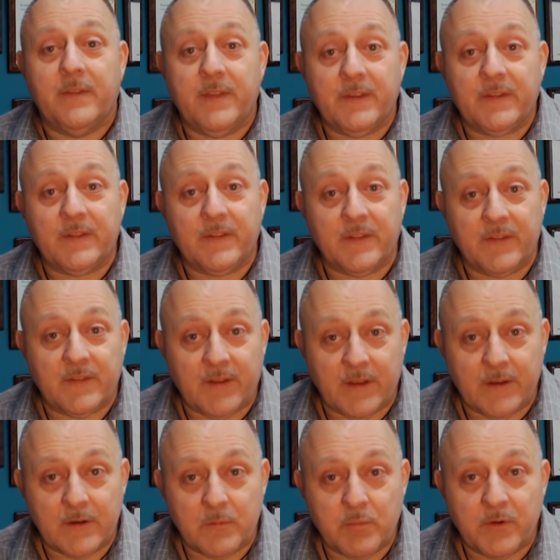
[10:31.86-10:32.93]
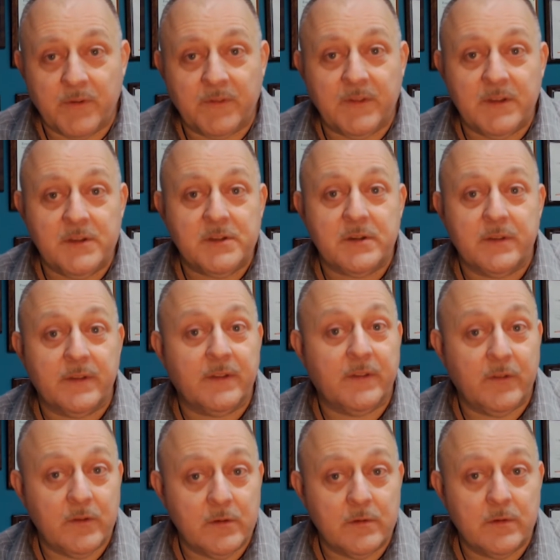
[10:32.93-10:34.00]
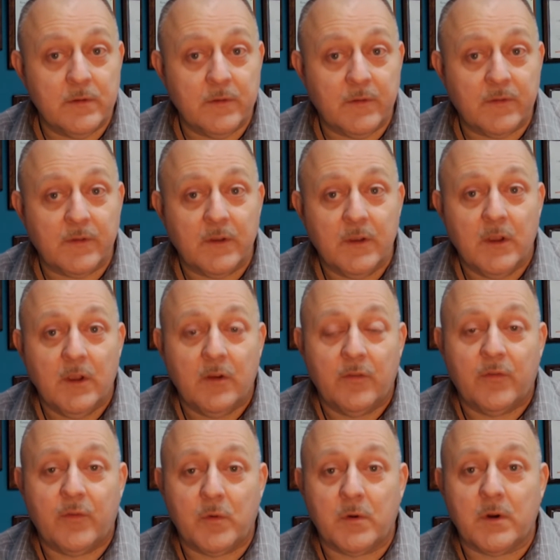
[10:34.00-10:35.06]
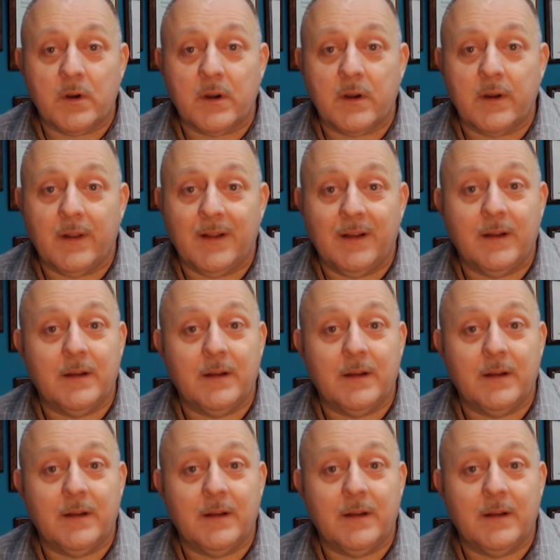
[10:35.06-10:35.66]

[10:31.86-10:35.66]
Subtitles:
this is the standard procedure that's used for